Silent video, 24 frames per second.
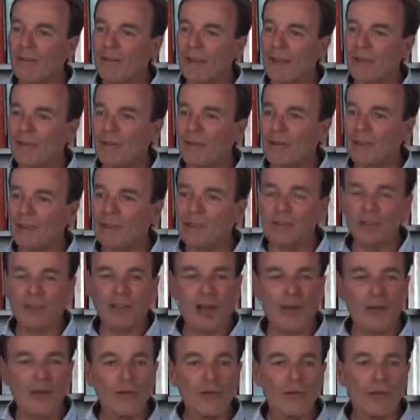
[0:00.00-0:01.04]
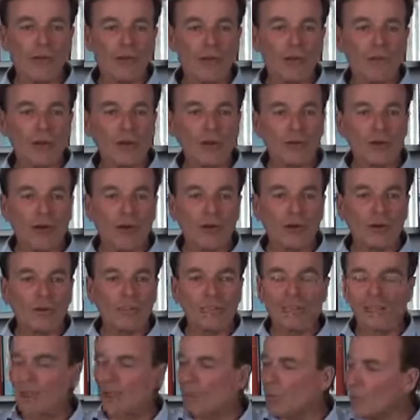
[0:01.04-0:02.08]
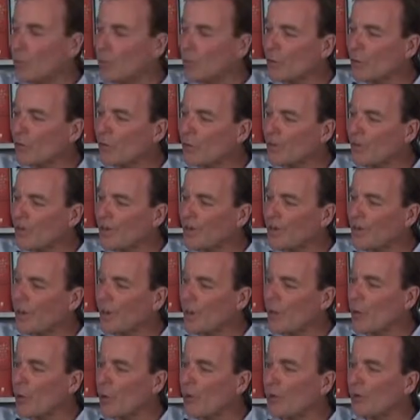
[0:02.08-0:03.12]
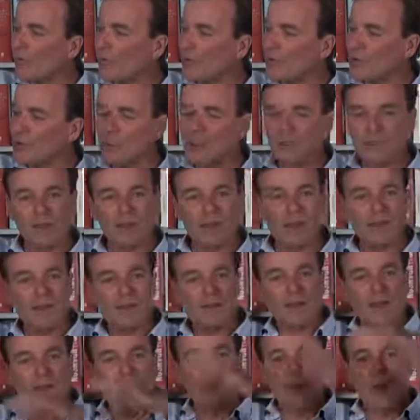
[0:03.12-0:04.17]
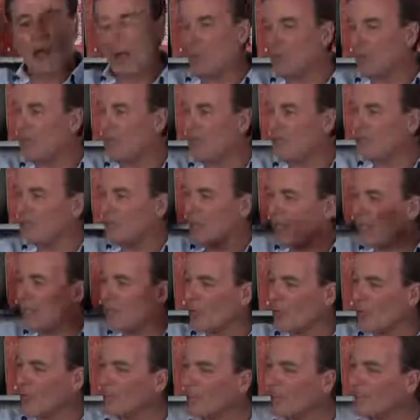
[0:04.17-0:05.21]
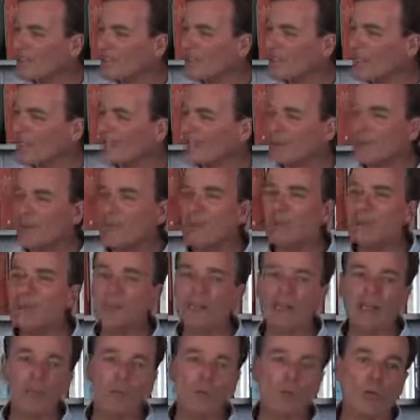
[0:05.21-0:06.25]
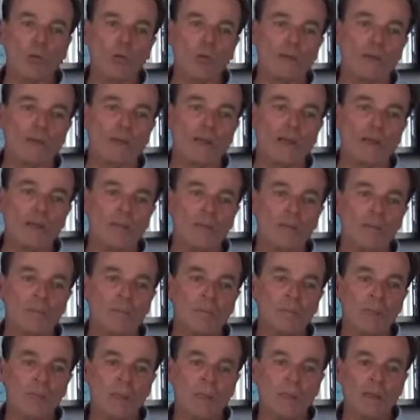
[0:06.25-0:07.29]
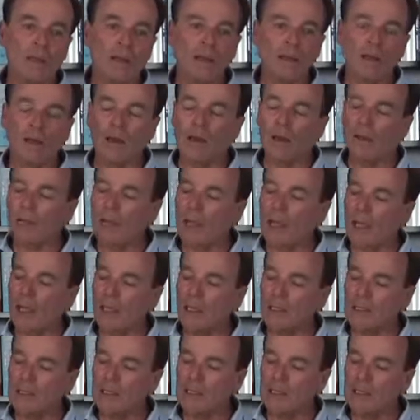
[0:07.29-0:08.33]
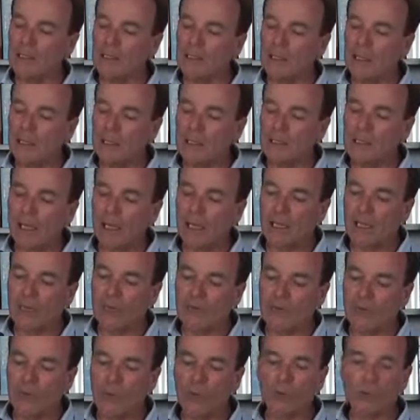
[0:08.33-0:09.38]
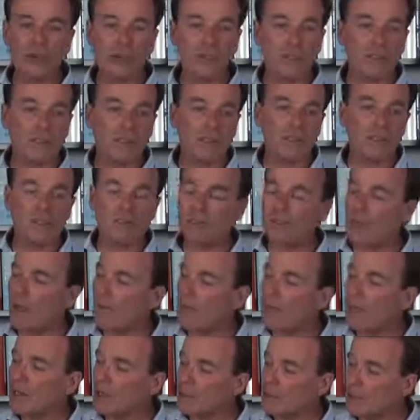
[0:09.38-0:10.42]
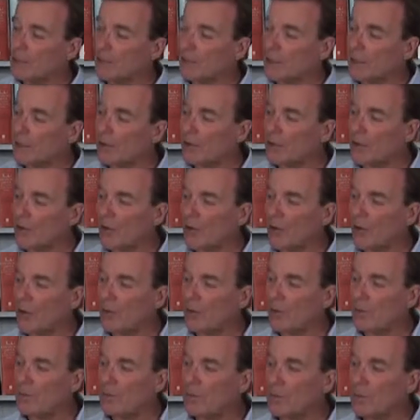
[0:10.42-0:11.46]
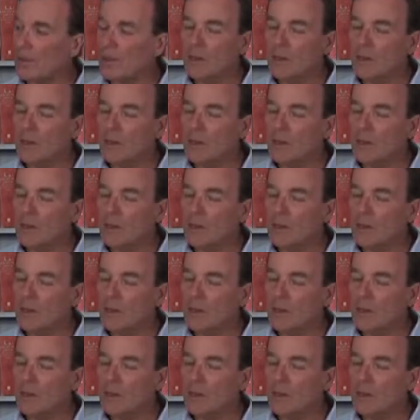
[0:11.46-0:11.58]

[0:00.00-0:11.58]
In fact, I go with my dog down to the waterfront and work from just a, a barbecue table down, in the, down at the waterfront. Um, and he's taking forward those skills and that mentoring that I've provided him.